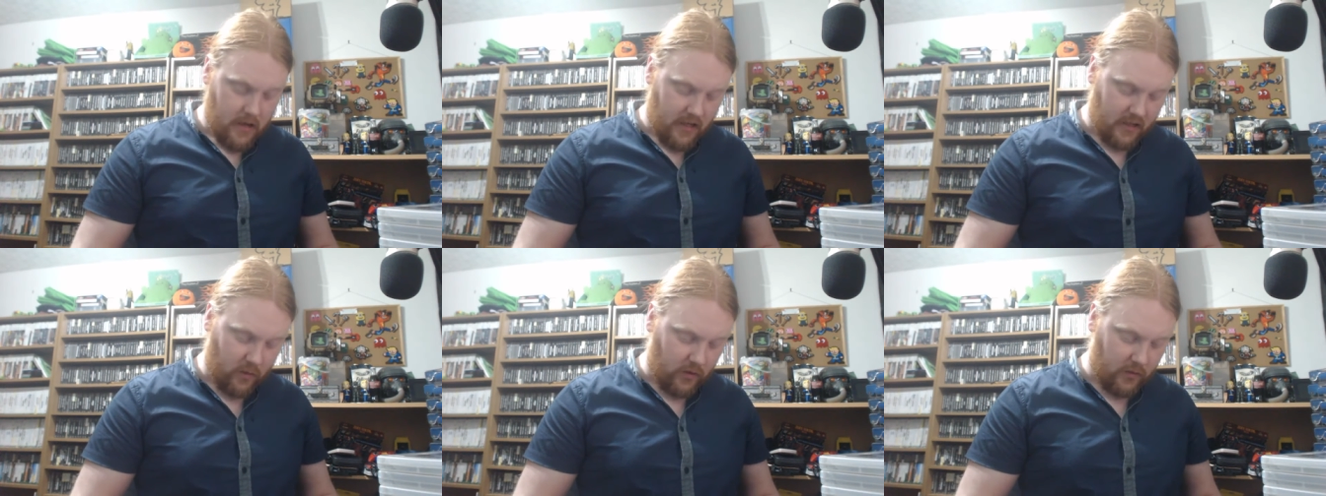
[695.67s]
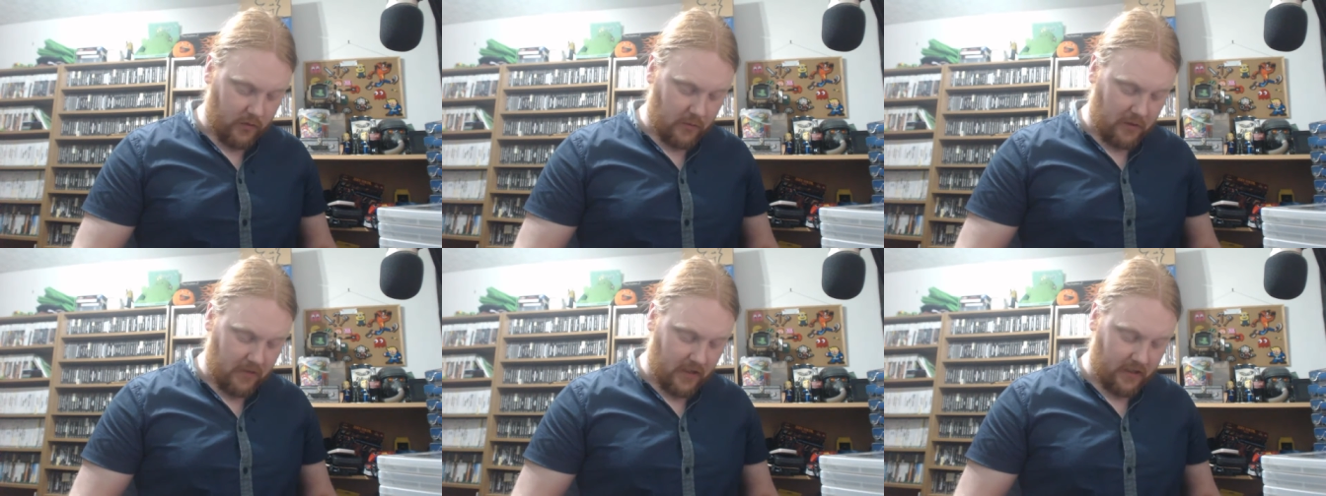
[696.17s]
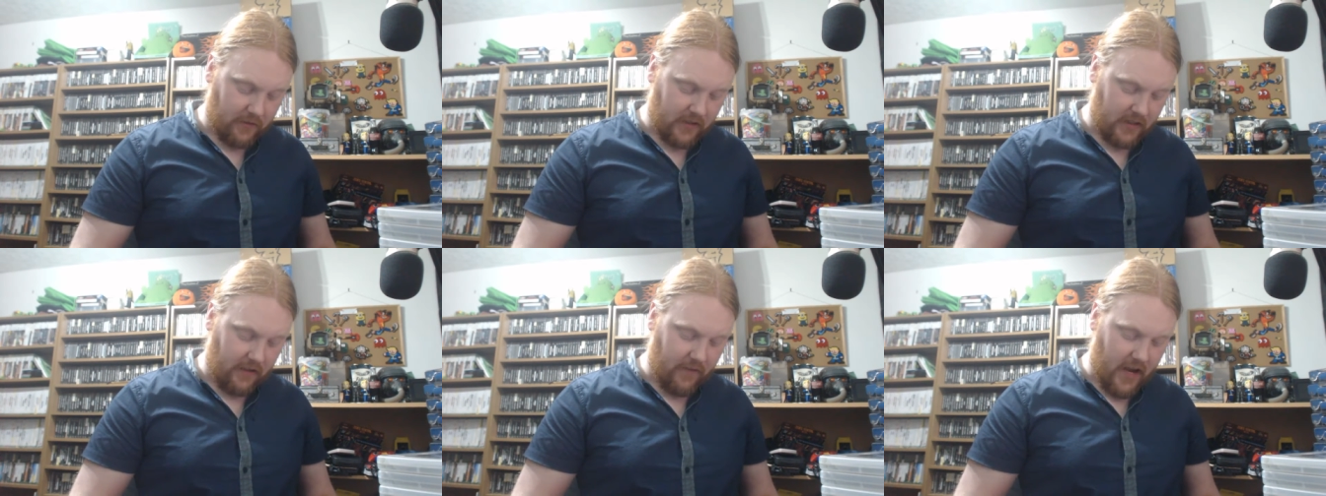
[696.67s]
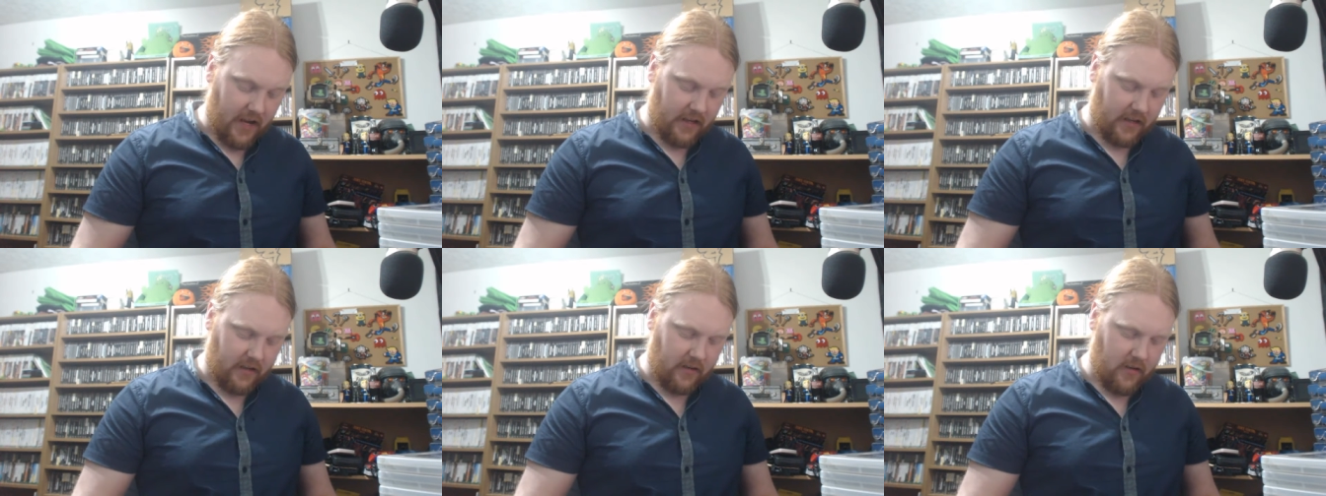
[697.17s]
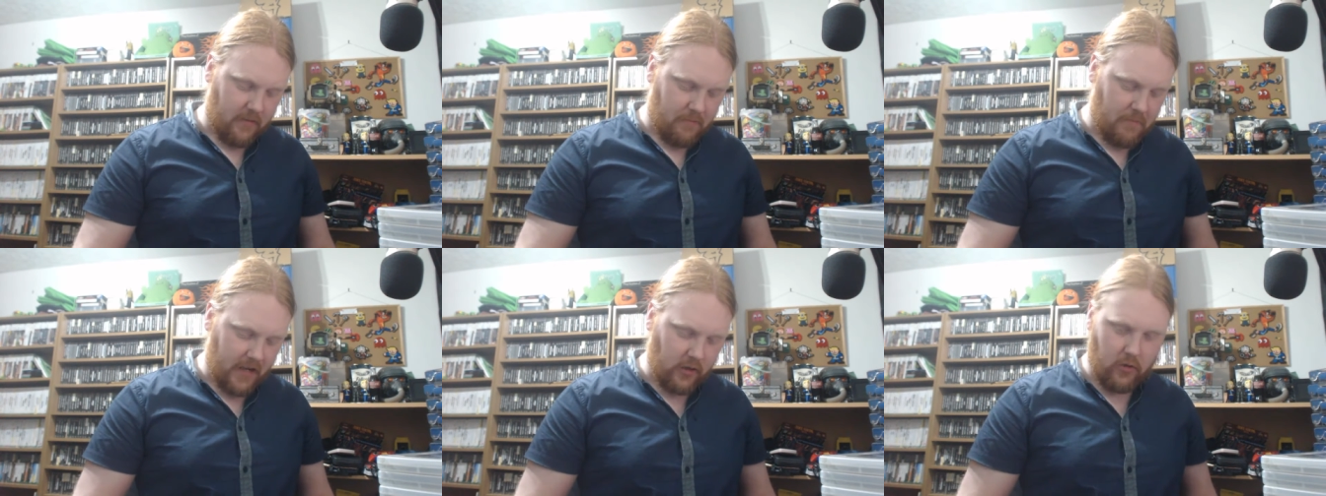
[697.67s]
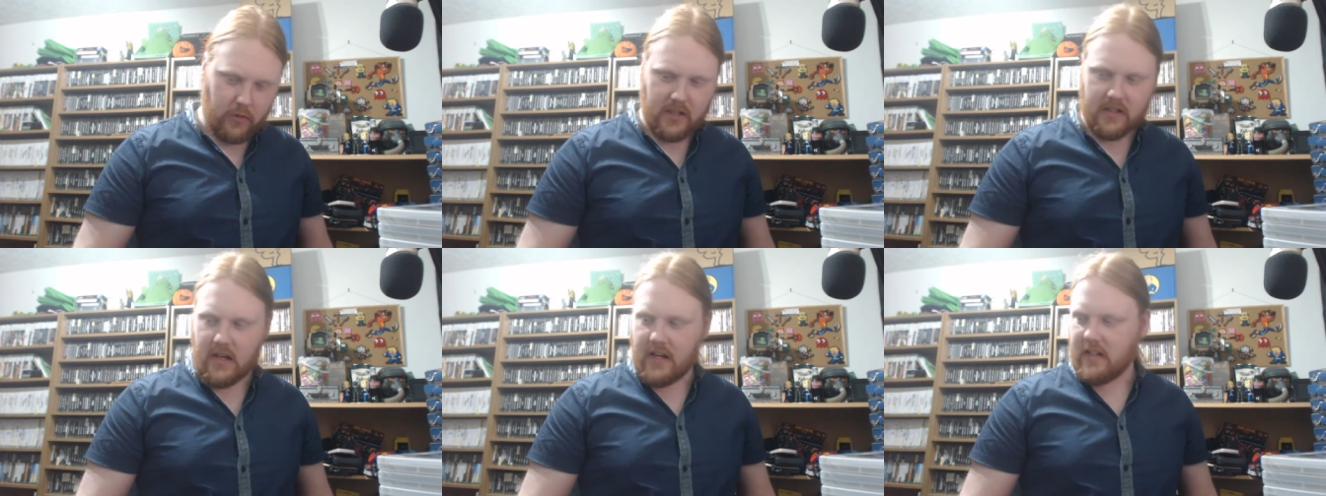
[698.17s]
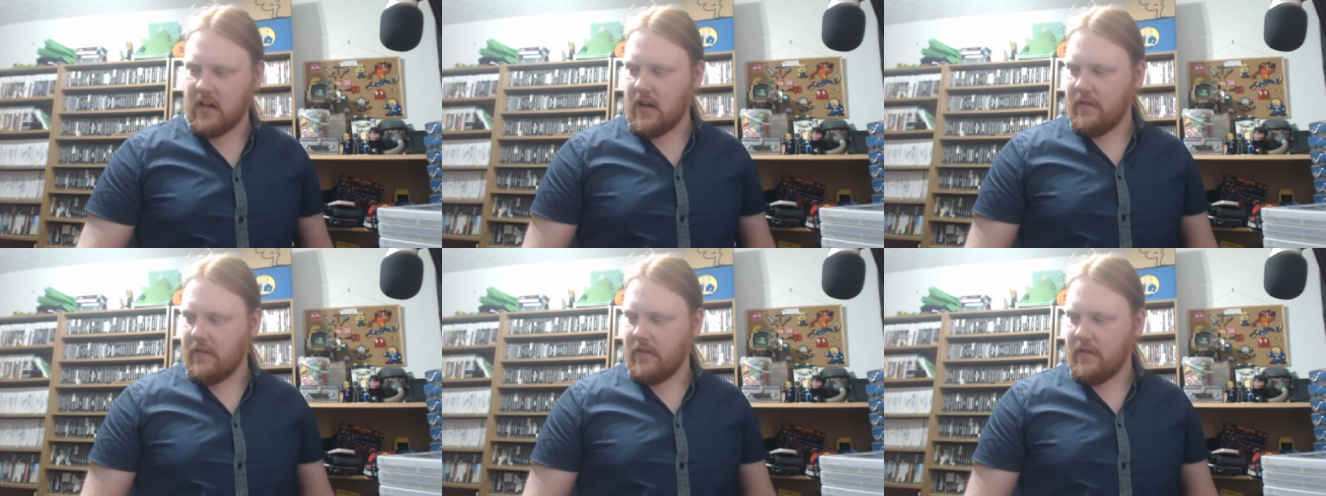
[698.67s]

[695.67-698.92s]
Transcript: This one comes with the protective sleeve and a manual, which is nice.